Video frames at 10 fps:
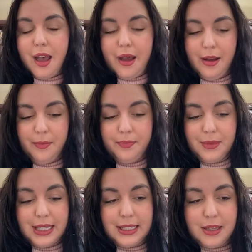
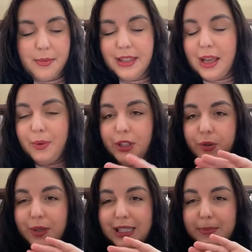It's something that we
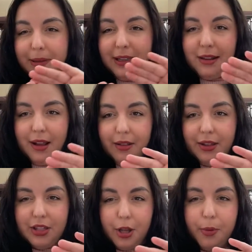do. We split
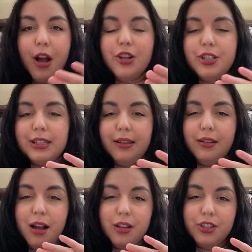the subconscious and
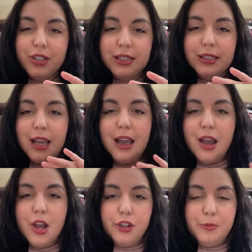the conscious
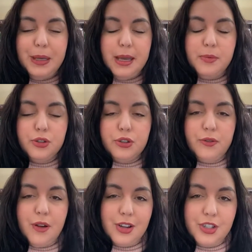to be able to
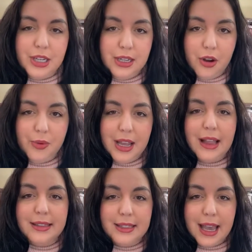function in our
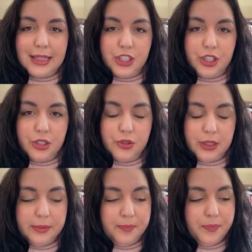reality as
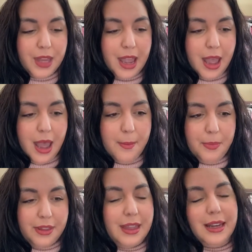children.
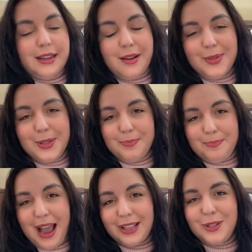But then it comes
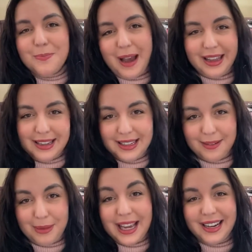back to bite
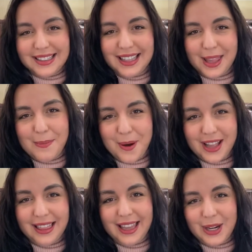us in the
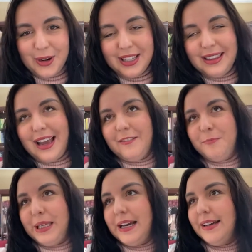butt later in
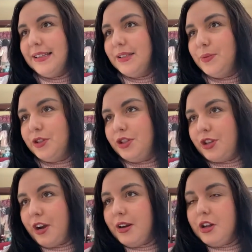life, because we'll
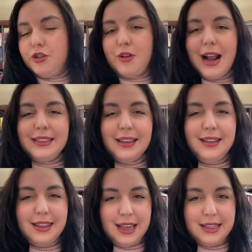start attracting
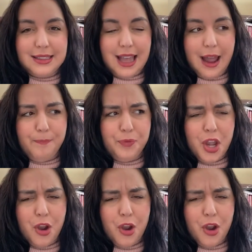things that